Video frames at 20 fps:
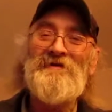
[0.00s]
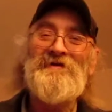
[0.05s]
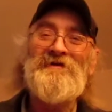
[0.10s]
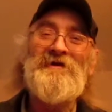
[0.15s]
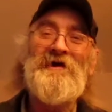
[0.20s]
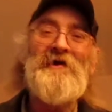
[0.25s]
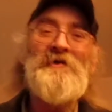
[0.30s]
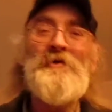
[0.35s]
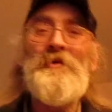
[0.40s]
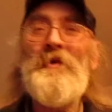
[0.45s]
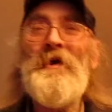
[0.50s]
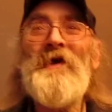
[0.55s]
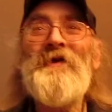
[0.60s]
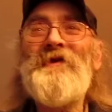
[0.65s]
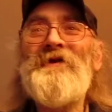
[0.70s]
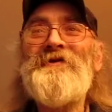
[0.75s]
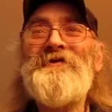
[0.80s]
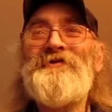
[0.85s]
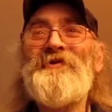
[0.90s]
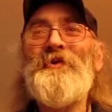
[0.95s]
I know why
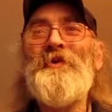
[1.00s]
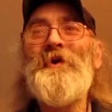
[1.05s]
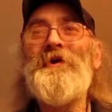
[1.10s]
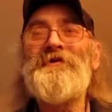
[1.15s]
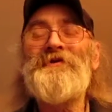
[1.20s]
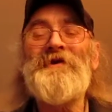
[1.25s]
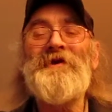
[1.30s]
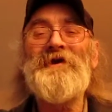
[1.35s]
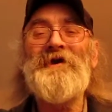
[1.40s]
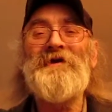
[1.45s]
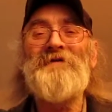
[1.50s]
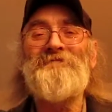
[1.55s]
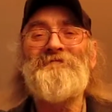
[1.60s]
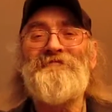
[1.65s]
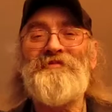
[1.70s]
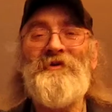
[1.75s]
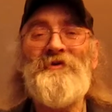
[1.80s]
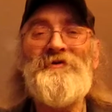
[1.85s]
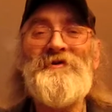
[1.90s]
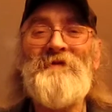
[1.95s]
they do it. They got to
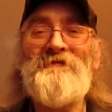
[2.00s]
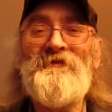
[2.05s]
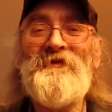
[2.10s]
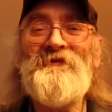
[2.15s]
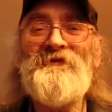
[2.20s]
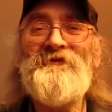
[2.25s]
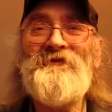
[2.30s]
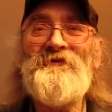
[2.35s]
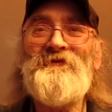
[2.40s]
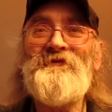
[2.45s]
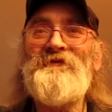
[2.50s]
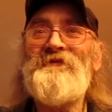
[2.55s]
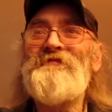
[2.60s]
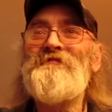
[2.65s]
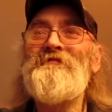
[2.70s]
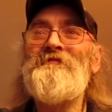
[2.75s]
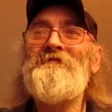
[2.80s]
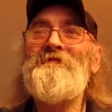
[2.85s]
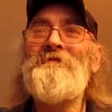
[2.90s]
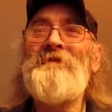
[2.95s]
burn up this year's
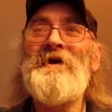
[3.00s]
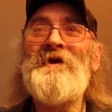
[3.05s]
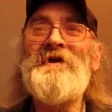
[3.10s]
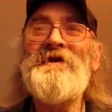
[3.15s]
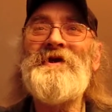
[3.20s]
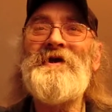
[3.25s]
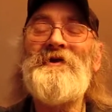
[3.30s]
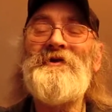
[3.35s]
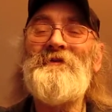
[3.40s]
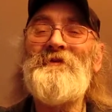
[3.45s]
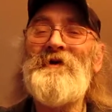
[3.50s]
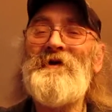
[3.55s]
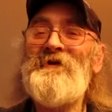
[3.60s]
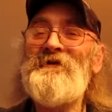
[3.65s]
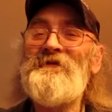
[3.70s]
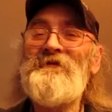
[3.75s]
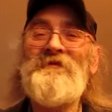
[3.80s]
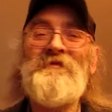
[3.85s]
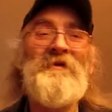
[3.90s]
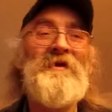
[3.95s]
money,
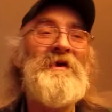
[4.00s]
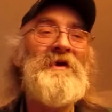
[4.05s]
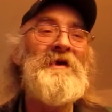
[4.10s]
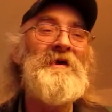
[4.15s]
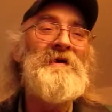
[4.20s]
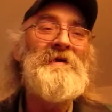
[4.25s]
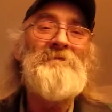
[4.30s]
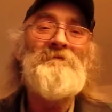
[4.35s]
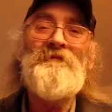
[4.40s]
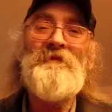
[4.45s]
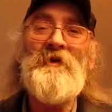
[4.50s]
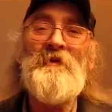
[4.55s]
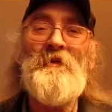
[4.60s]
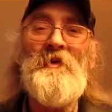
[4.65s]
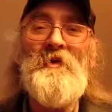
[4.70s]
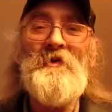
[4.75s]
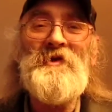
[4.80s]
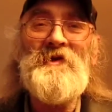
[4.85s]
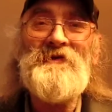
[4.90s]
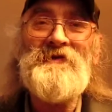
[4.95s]
otherwise they
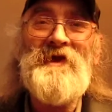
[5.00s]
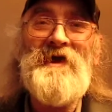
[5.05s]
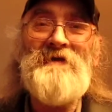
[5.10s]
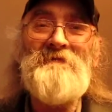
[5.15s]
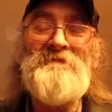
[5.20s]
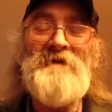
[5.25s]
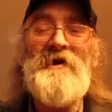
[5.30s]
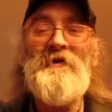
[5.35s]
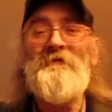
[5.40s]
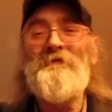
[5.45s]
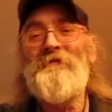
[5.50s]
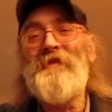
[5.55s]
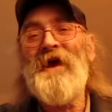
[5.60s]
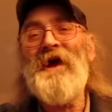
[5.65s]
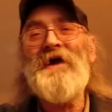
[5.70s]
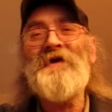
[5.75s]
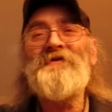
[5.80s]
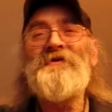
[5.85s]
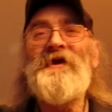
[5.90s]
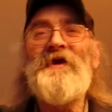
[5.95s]
won't get that amount
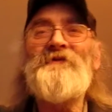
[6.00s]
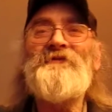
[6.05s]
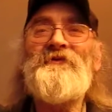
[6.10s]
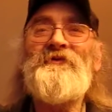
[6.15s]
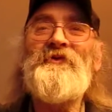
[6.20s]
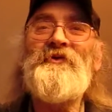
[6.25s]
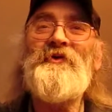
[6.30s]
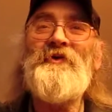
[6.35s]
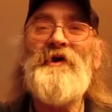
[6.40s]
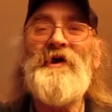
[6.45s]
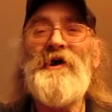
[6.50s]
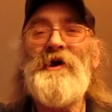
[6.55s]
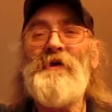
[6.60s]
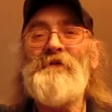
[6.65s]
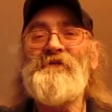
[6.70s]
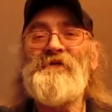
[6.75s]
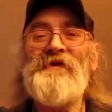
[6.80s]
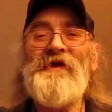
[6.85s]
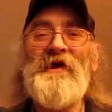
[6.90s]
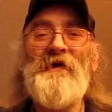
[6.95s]
back next year,
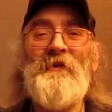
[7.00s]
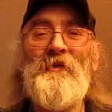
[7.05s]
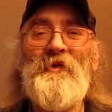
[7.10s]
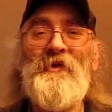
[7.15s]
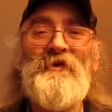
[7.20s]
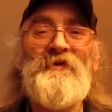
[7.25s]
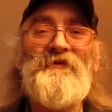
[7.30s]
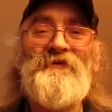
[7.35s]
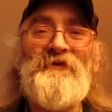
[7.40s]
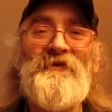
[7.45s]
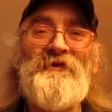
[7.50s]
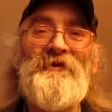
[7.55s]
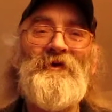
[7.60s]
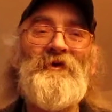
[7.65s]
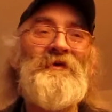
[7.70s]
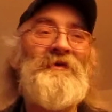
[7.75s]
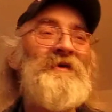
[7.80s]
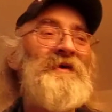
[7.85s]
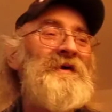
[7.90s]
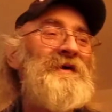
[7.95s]
however that works, you
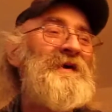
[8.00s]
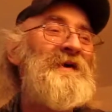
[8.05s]
know.